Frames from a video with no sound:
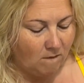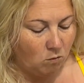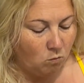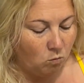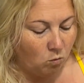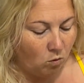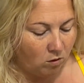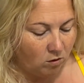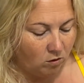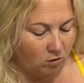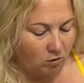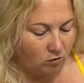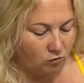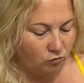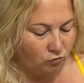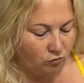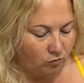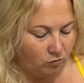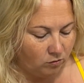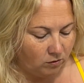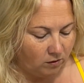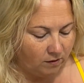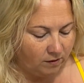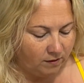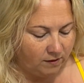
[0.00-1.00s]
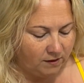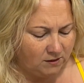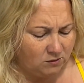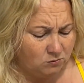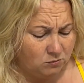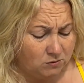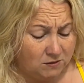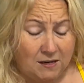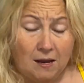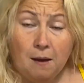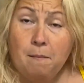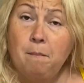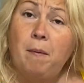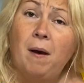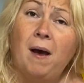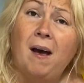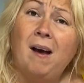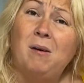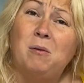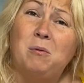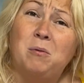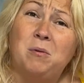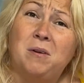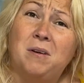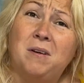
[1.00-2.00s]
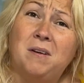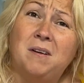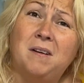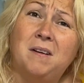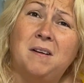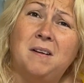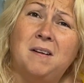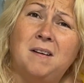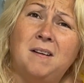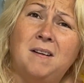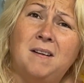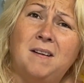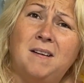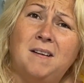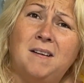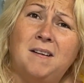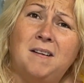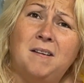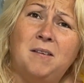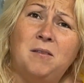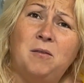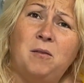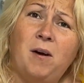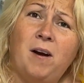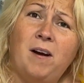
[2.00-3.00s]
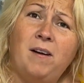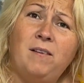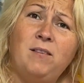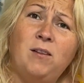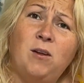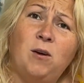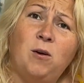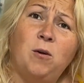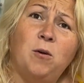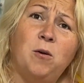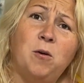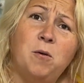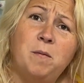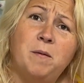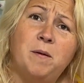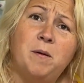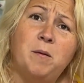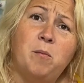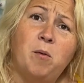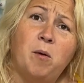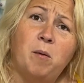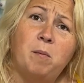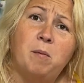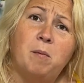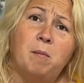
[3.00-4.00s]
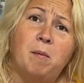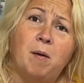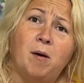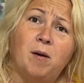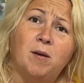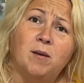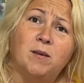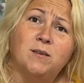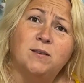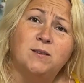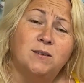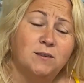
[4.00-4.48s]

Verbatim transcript: One controller. These were £10. Why did they not come in the proper box?